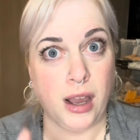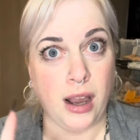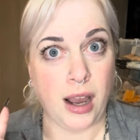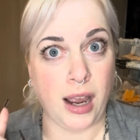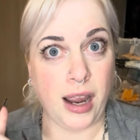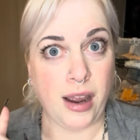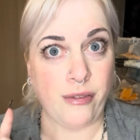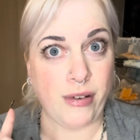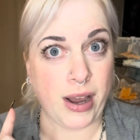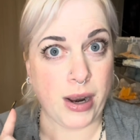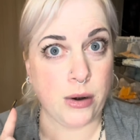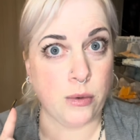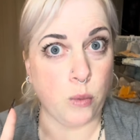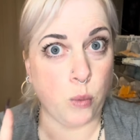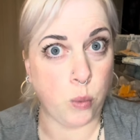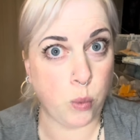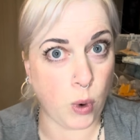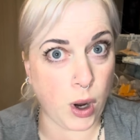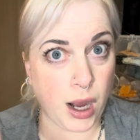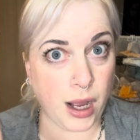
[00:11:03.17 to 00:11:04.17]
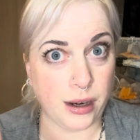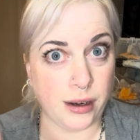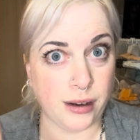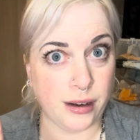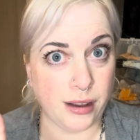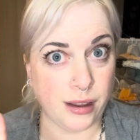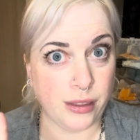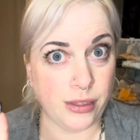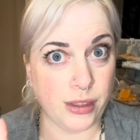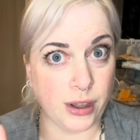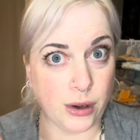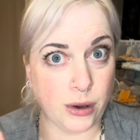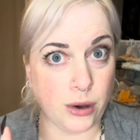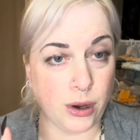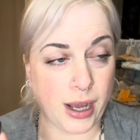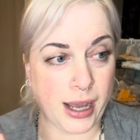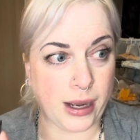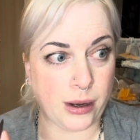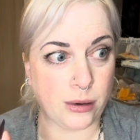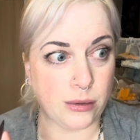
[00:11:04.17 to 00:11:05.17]
I have had one that
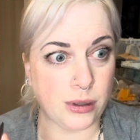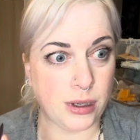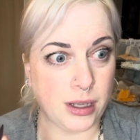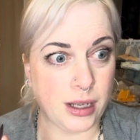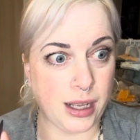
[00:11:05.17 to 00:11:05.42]
got out,